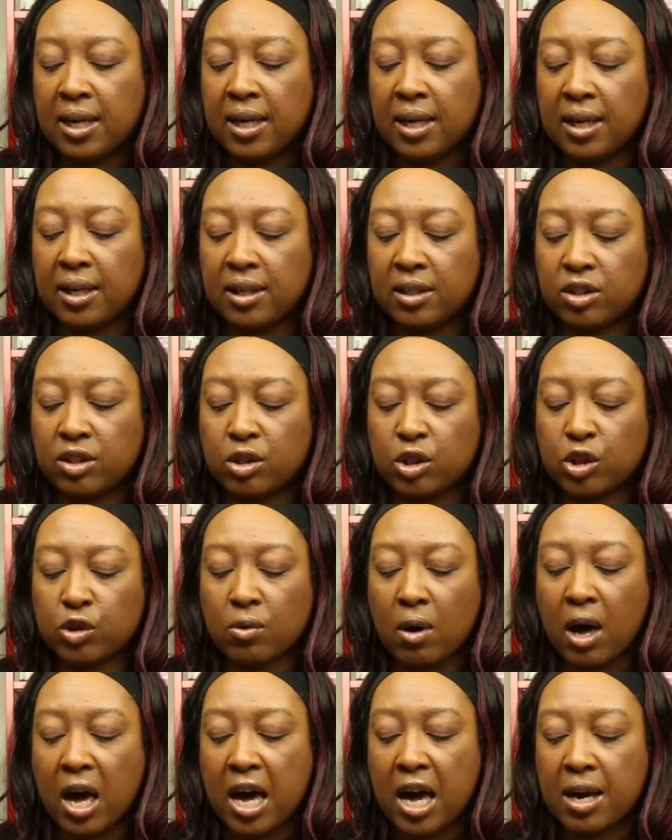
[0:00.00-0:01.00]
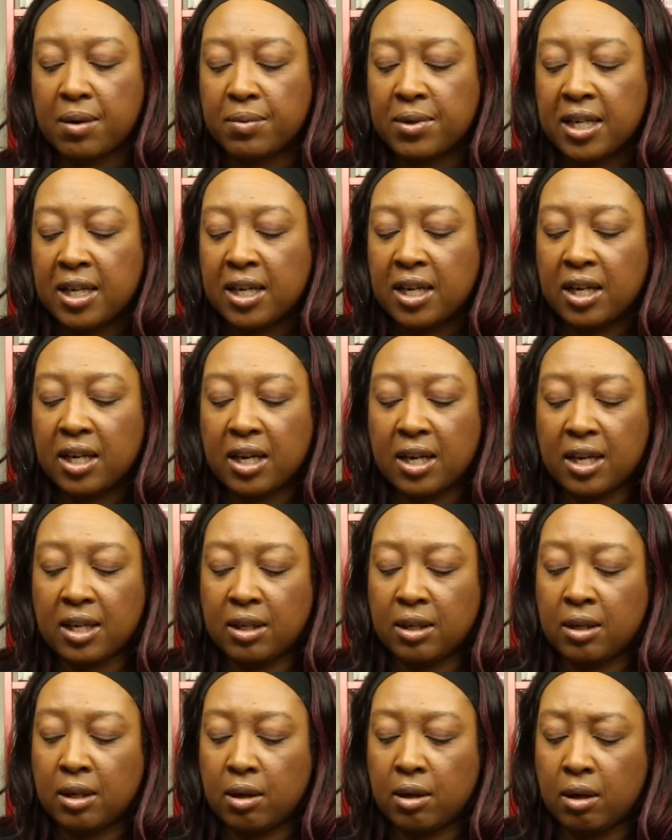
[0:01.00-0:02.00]
It is described
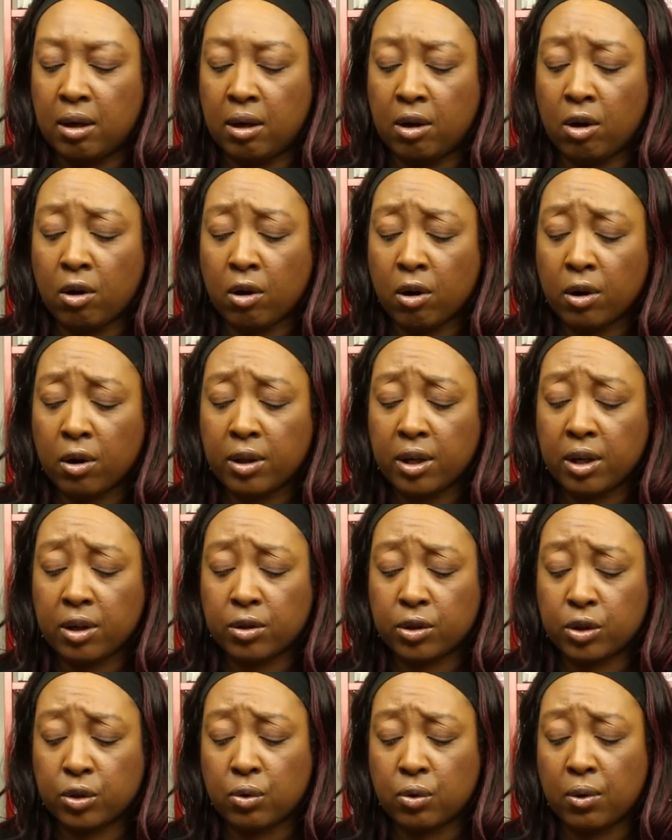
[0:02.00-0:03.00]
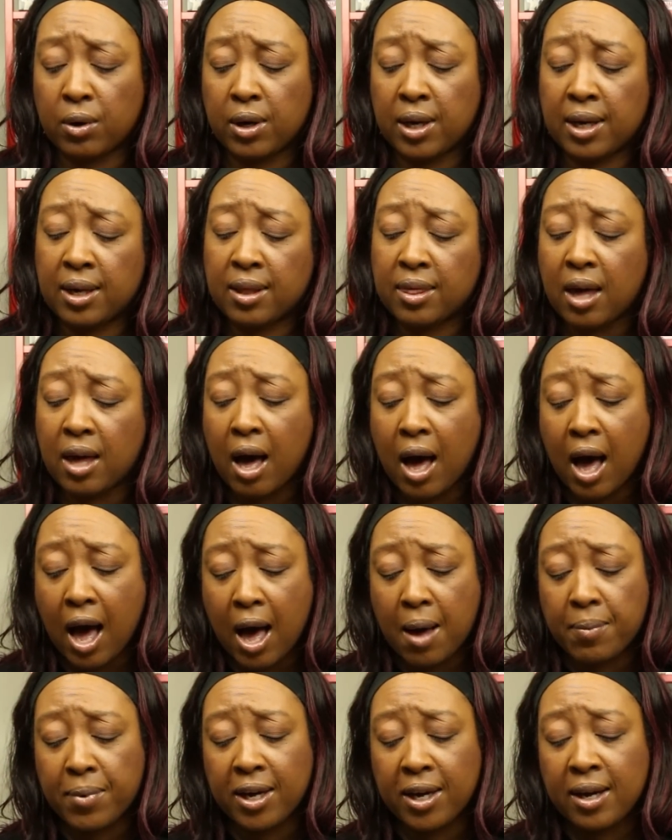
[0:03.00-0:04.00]
in an earlier story, The
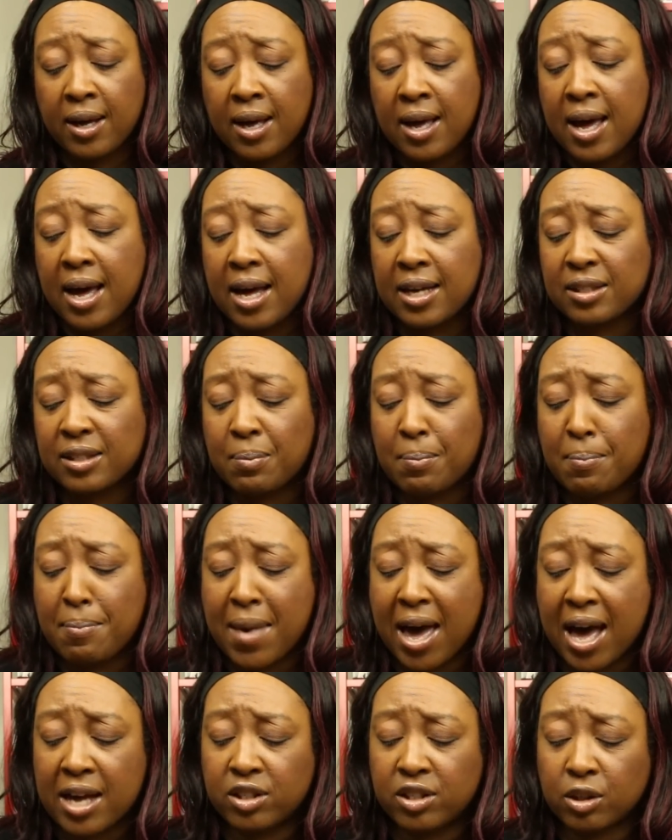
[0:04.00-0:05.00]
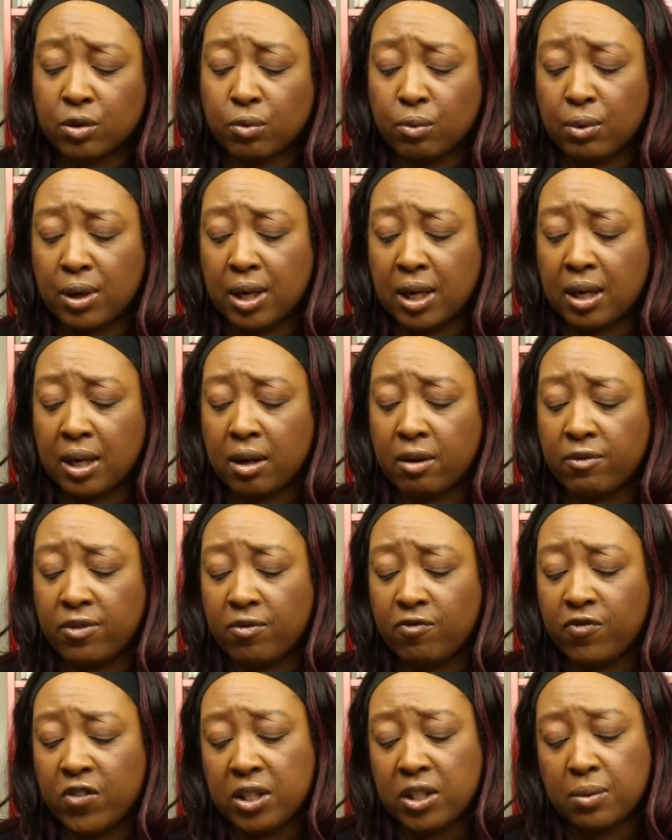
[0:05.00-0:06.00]
Hobbit, as a magic ring of
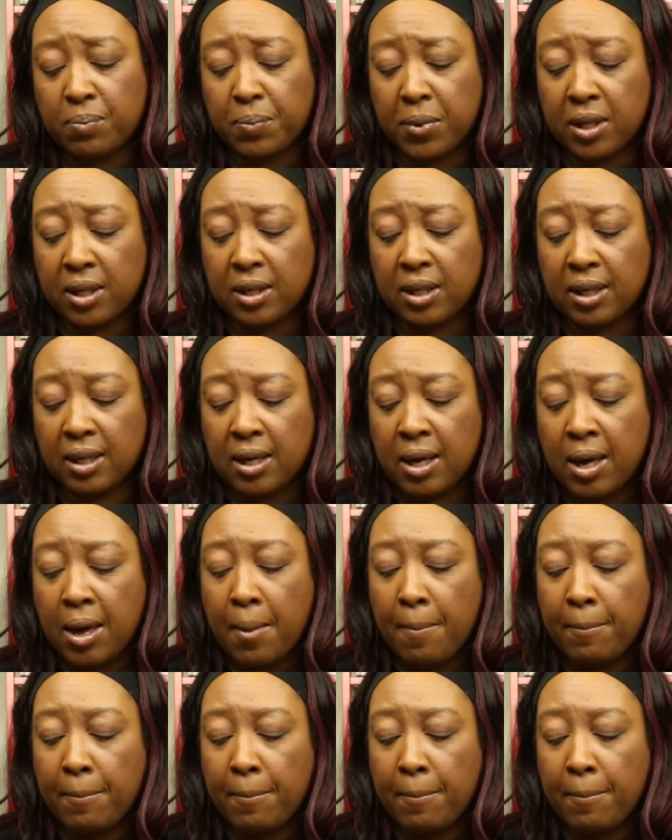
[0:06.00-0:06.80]
invisibility.